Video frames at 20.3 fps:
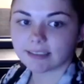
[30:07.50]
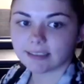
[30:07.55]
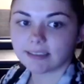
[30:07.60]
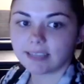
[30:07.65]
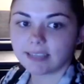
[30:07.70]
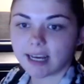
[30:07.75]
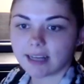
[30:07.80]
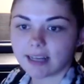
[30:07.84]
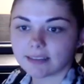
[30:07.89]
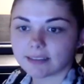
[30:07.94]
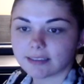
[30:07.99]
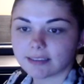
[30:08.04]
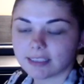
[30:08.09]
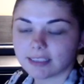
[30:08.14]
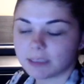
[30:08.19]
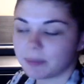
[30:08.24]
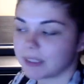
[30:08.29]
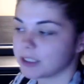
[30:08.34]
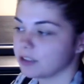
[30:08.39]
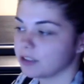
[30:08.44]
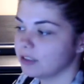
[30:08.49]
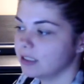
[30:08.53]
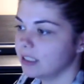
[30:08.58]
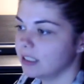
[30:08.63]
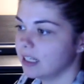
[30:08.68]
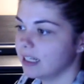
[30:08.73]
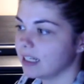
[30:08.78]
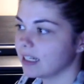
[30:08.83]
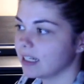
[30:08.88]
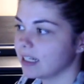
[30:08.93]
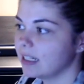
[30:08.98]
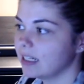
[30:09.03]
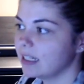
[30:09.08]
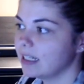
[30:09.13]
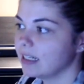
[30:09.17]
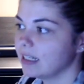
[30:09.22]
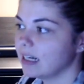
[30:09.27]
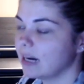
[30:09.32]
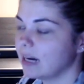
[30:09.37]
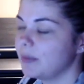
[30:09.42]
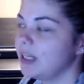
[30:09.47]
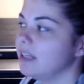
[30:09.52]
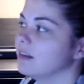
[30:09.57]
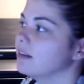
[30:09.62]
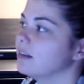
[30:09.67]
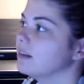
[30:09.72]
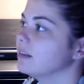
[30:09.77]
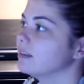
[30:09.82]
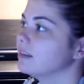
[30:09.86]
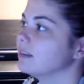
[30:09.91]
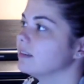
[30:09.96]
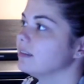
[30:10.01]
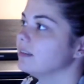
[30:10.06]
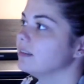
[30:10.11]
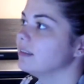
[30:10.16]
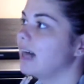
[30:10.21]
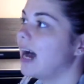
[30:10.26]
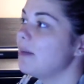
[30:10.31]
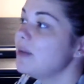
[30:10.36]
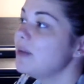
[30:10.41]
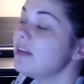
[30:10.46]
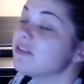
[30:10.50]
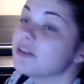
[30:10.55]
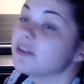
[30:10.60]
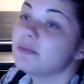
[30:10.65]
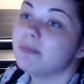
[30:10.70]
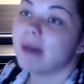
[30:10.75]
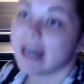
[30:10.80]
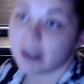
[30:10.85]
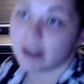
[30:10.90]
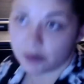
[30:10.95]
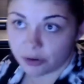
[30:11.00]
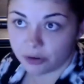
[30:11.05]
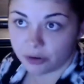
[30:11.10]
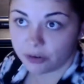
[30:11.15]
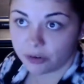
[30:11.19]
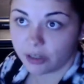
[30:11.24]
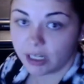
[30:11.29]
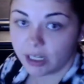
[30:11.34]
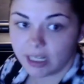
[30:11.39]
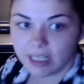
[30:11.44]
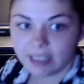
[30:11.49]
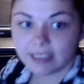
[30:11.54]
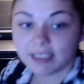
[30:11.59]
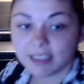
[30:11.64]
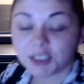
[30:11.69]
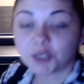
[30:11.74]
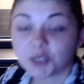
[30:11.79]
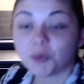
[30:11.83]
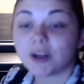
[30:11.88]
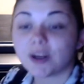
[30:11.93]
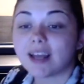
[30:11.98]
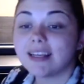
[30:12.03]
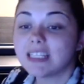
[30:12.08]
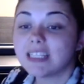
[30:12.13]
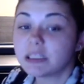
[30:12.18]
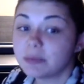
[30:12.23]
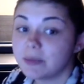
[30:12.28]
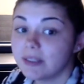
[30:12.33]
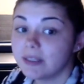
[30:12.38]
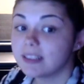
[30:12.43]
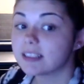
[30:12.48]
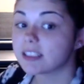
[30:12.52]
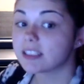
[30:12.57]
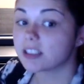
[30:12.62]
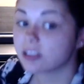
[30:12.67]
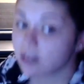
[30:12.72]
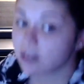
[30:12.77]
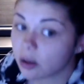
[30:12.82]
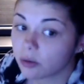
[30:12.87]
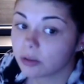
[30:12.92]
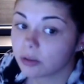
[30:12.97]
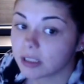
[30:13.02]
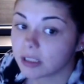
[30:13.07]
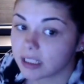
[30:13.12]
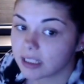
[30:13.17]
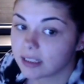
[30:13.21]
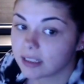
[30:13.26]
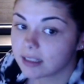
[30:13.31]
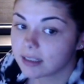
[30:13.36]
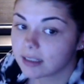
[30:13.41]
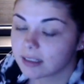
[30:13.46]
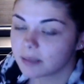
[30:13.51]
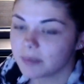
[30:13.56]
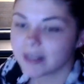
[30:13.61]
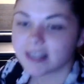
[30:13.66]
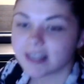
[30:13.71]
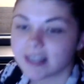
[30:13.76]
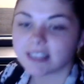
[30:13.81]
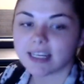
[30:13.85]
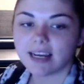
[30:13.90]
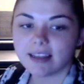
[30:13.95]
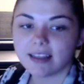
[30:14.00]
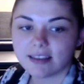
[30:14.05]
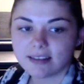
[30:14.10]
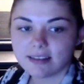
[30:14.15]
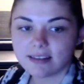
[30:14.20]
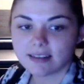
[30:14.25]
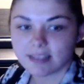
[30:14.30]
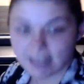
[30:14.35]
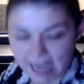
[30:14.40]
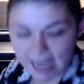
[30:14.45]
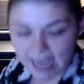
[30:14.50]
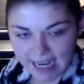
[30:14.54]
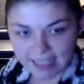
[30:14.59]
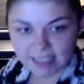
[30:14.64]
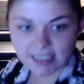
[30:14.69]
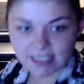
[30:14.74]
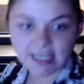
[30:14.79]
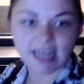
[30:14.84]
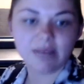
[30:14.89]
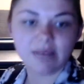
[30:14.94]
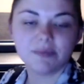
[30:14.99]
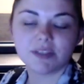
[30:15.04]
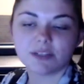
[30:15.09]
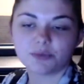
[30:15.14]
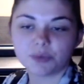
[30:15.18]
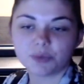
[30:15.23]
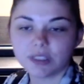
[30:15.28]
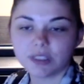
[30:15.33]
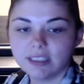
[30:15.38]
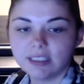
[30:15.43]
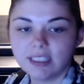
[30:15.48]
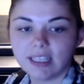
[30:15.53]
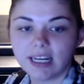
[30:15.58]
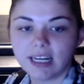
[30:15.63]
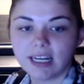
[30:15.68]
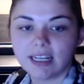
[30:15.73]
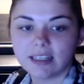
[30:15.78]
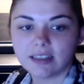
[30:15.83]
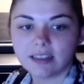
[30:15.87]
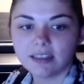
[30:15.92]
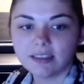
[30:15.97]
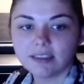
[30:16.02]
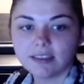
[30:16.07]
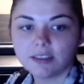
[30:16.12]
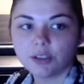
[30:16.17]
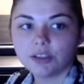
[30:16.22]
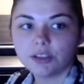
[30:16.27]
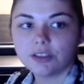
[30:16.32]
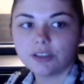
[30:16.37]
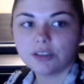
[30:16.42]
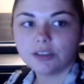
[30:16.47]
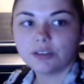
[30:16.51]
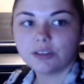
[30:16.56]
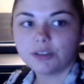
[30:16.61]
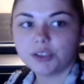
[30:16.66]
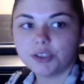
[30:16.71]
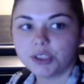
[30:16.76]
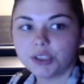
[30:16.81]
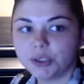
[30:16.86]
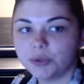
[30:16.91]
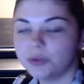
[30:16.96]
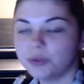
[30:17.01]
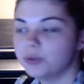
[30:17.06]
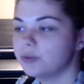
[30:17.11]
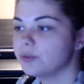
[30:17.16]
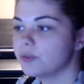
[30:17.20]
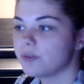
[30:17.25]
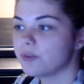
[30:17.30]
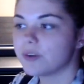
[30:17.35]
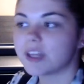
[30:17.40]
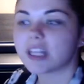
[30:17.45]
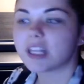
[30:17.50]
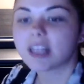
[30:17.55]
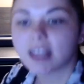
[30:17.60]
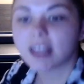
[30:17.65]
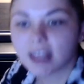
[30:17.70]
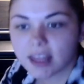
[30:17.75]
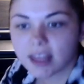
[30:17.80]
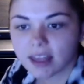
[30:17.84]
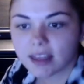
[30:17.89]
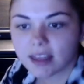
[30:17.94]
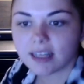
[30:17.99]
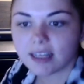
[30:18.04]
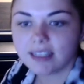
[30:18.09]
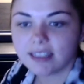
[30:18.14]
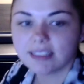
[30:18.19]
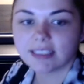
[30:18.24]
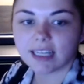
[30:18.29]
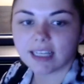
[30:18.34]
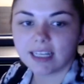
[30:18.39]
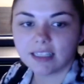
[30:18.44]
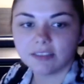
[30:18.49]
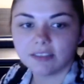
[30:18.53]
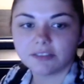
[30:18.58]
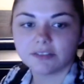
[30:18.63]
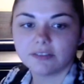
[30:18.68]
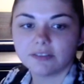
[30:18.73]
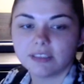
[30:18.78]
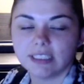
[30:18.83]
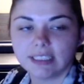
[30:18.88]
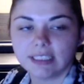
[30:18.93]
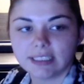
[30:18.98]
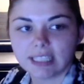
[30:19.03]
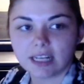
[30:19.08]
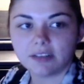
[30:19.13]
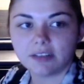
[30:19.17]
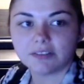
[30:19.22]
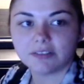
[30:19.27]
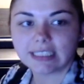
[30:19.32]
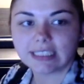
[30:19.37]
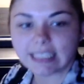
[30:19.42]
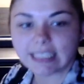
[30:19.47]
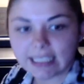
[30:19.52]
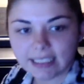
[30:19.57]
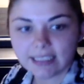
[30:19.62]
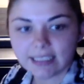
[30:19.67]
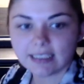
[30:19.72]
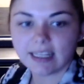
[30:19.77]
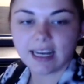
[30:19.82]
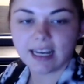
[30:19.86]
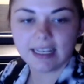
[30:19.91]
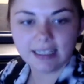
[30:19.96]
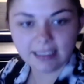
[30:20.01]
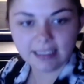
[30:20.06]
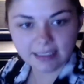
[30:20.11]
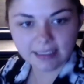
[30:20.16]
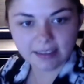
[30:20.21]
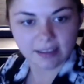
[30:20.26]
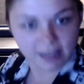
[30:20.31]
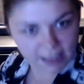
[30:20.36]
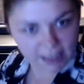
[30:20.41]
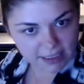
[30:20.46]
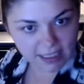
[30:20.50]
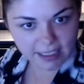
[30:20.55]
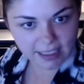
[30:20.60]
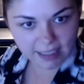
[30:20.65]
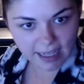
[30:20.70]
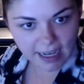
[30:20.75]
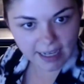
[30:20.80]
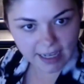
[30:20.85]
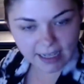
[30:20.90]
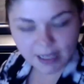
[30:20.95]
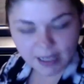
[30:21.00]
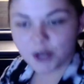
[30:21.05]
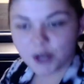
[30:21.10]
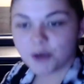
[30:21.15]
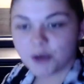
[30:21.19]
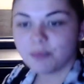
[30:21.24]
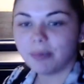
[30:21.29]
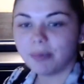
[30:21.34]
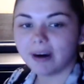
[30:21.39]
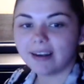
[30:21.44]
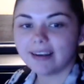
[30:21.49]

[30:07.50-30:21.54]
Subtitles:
Yes. Especially like, I mean, I'm even better in English when I speak slowly because I take the time to really like do instead of and things like that. But